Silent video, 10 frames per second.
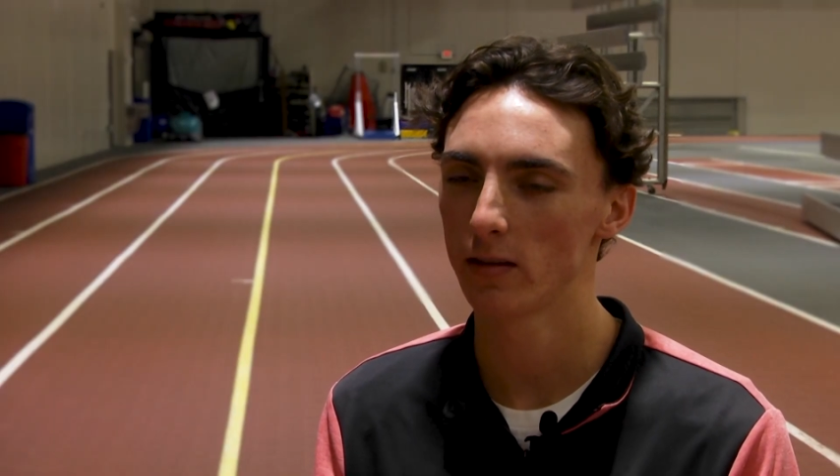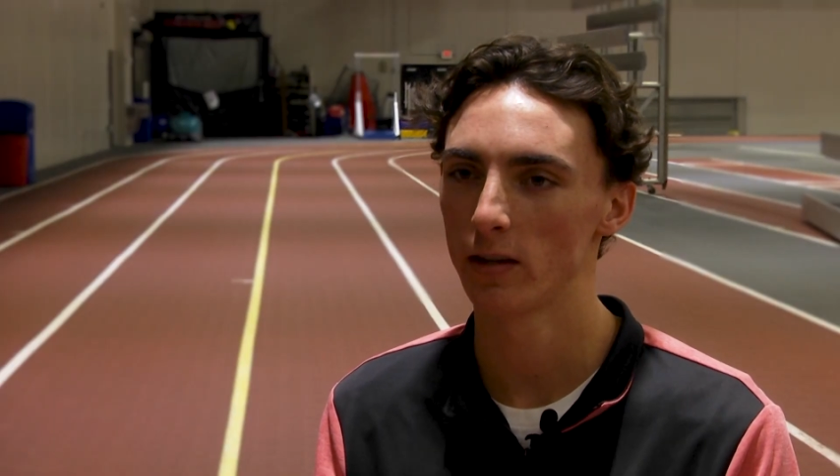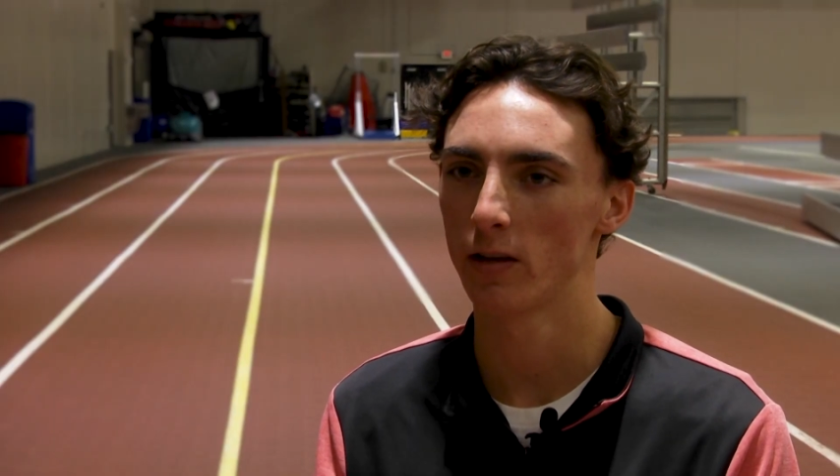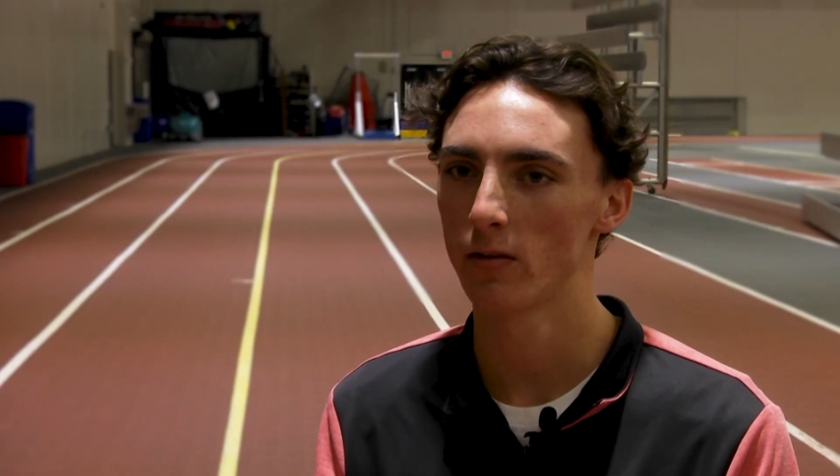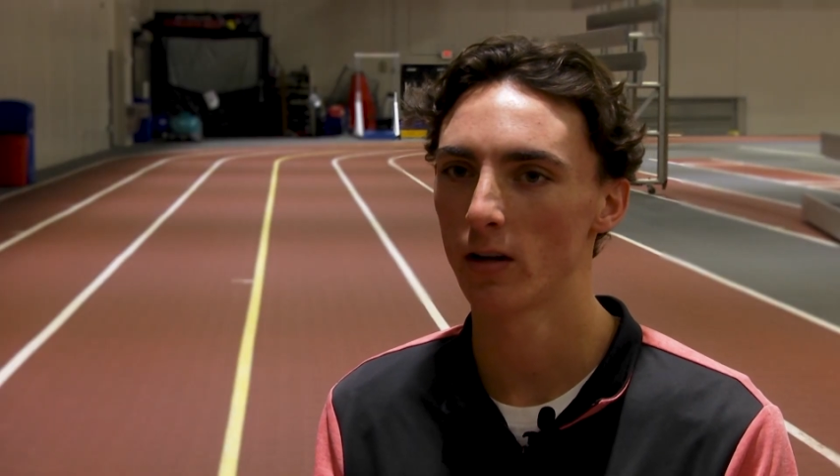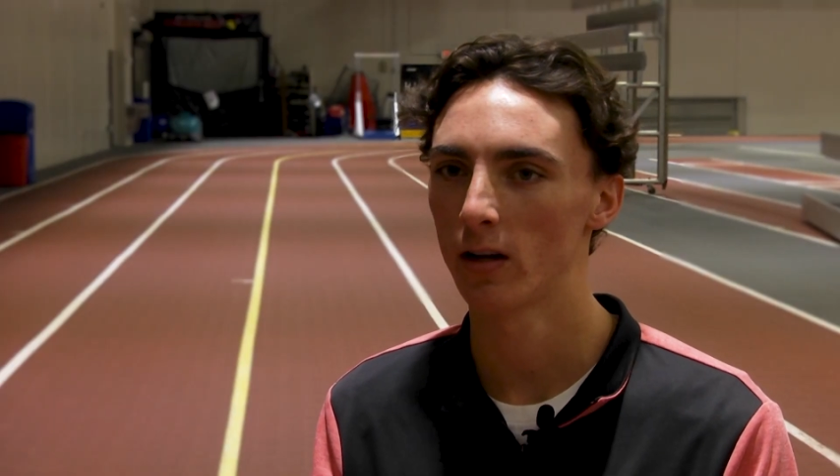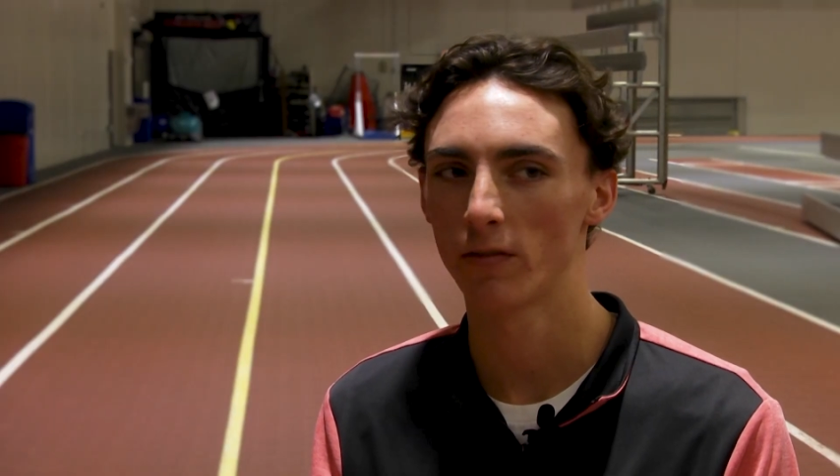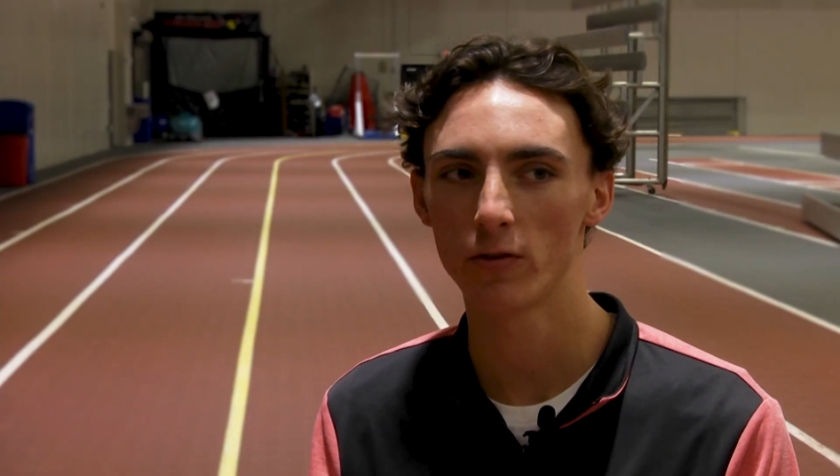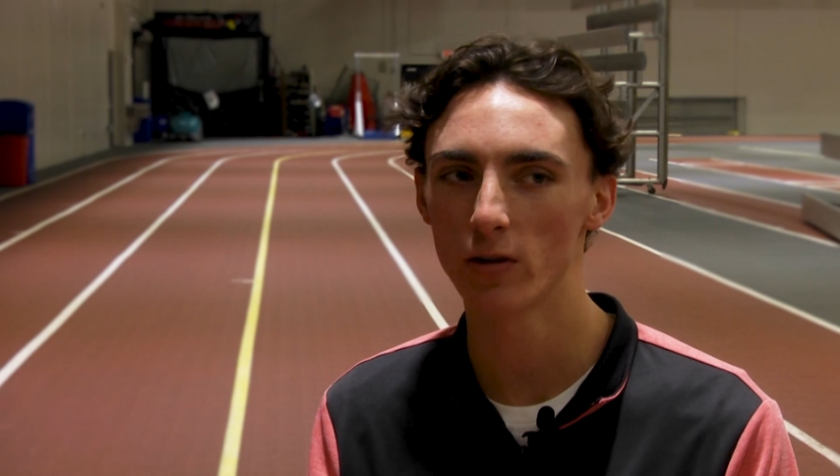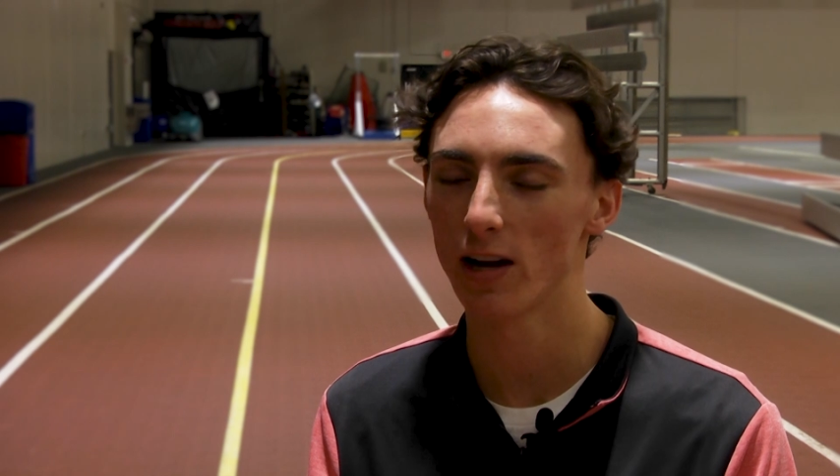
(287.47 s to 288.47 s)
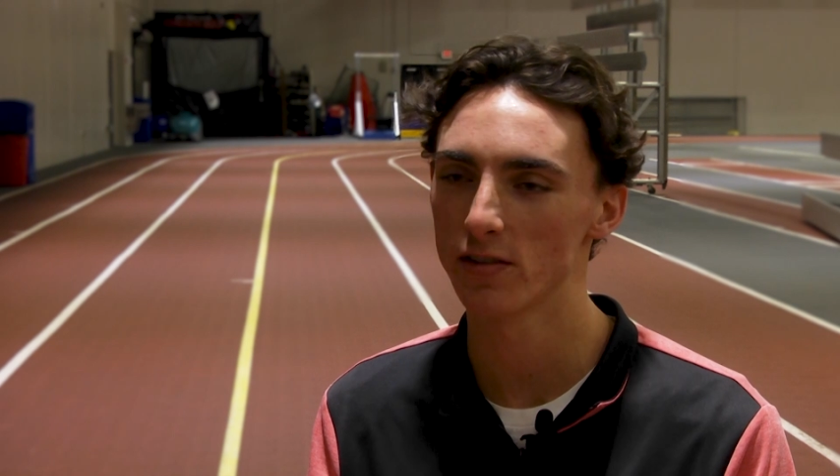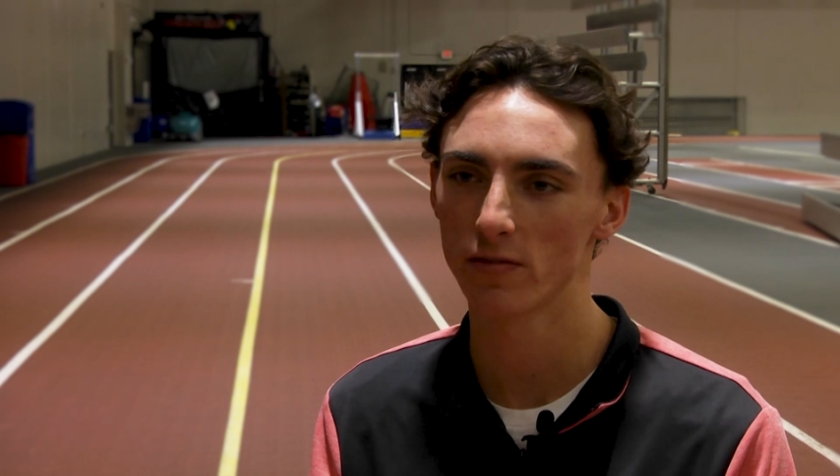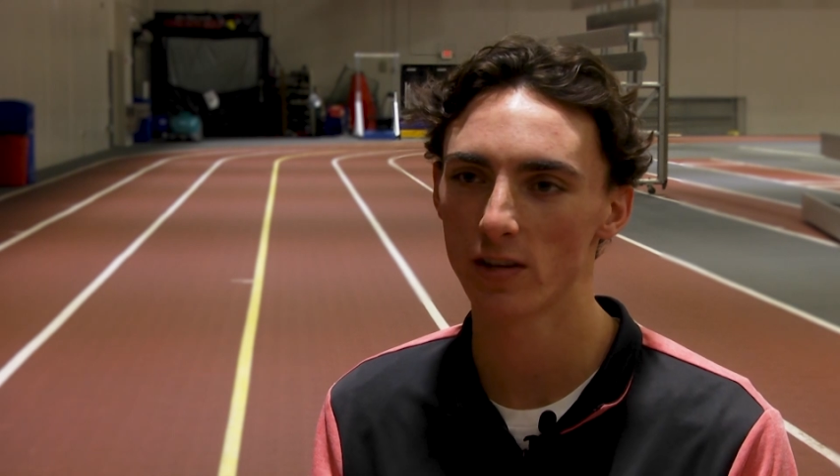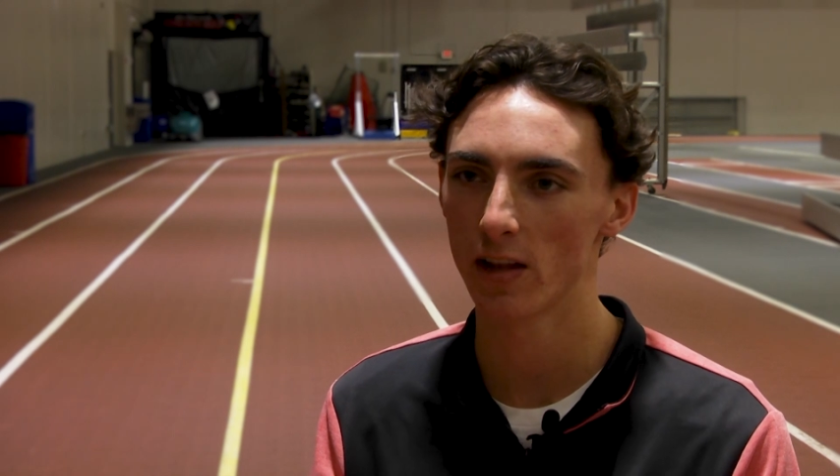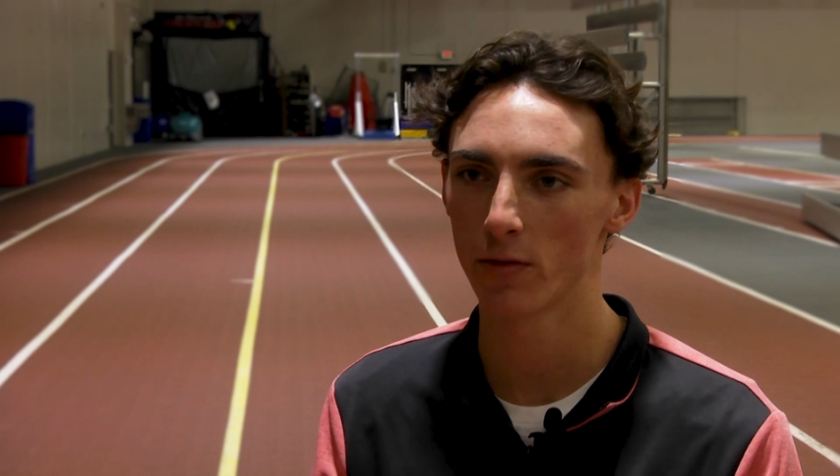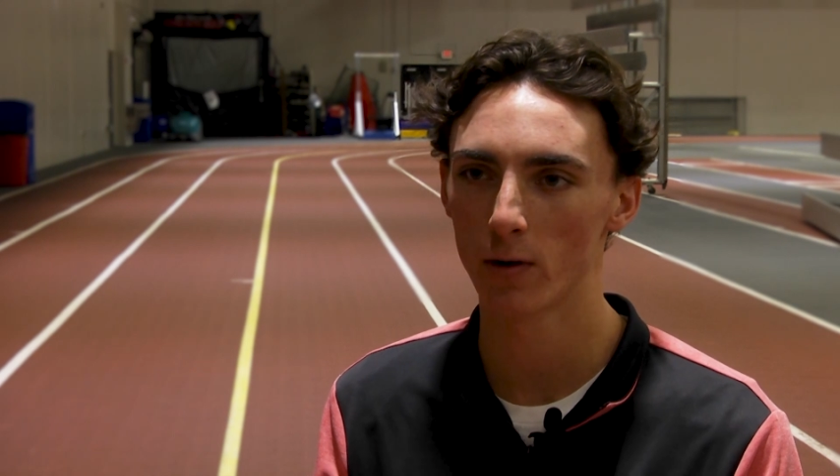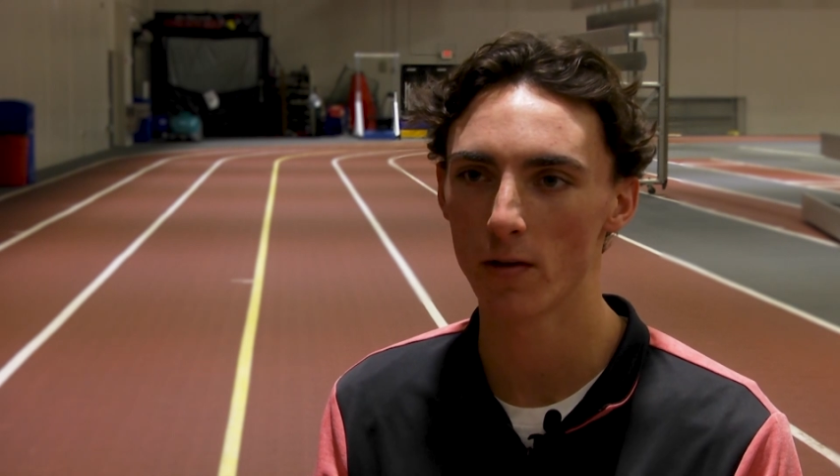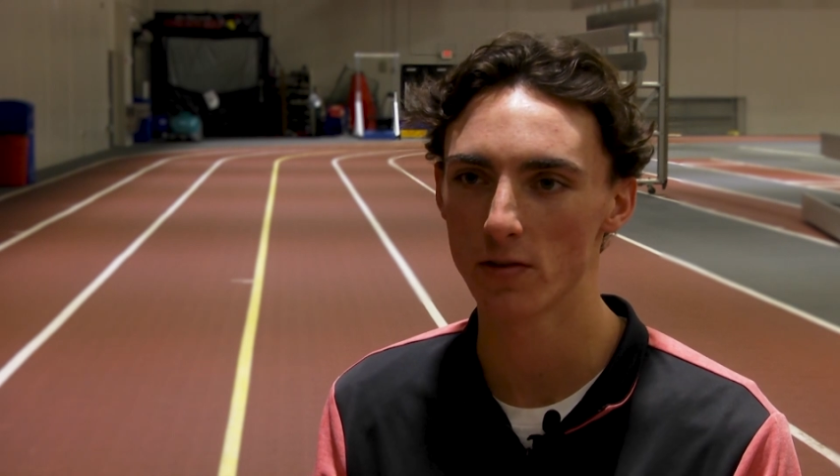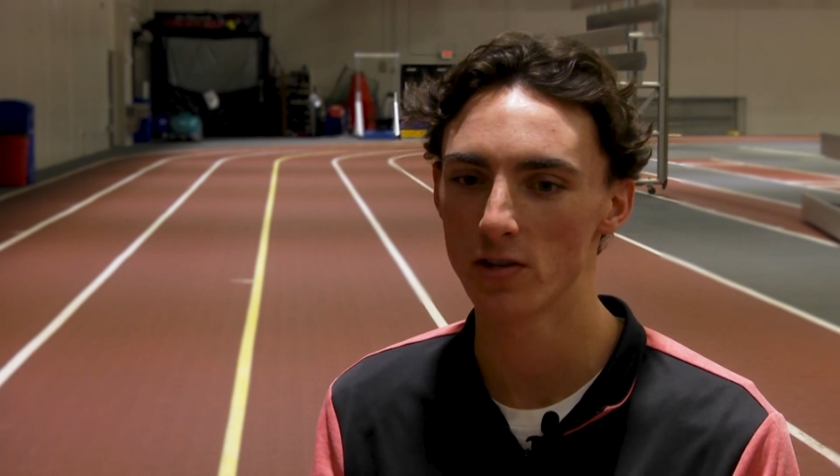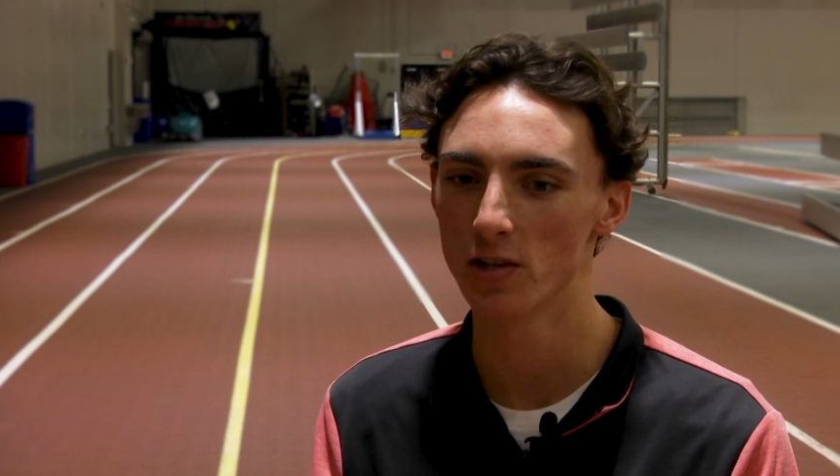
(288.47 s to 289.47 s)
that a few guys have said
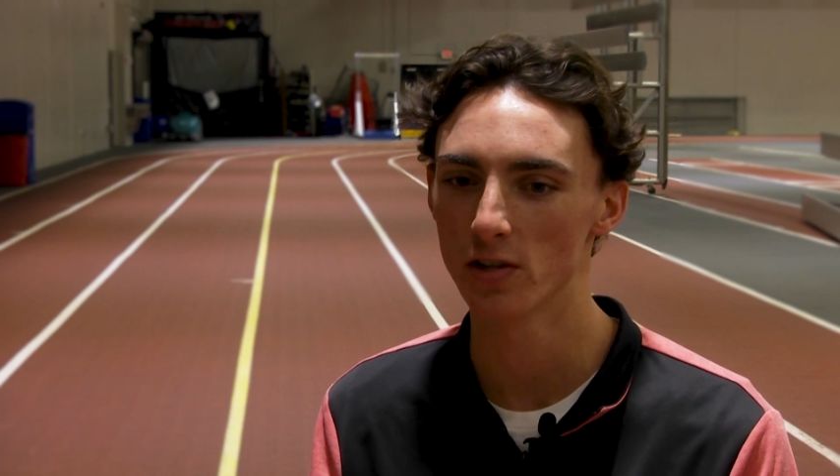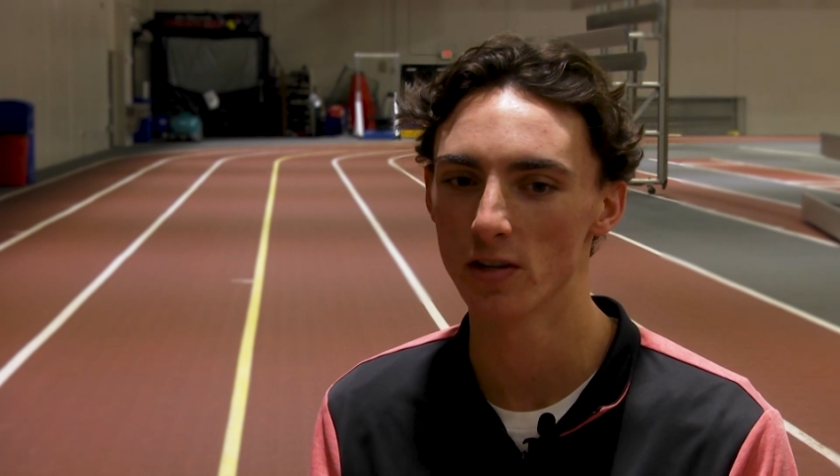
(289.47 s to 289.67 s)
throughout the season,